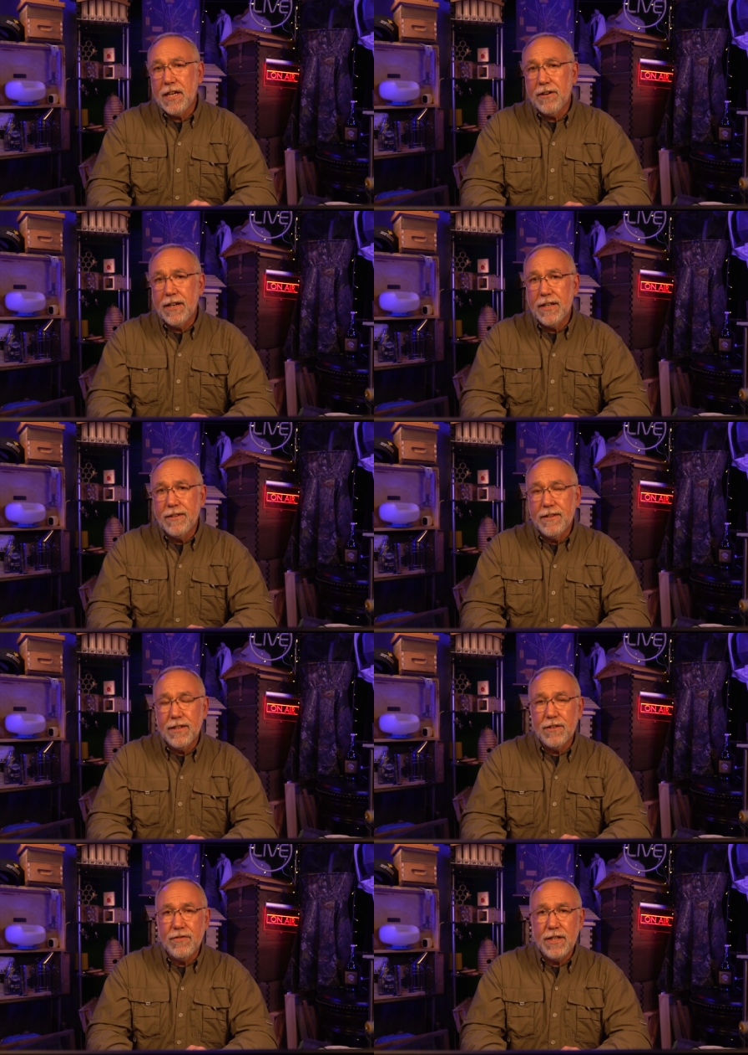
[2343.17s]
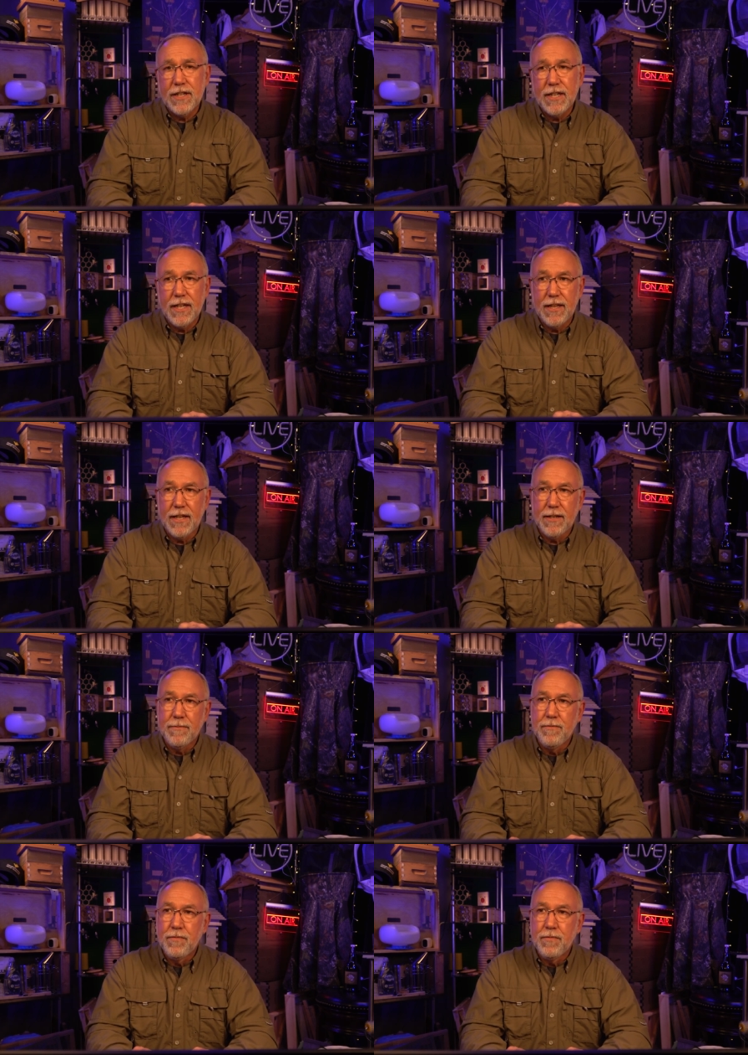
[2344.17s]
carrion, they'll feed on anything.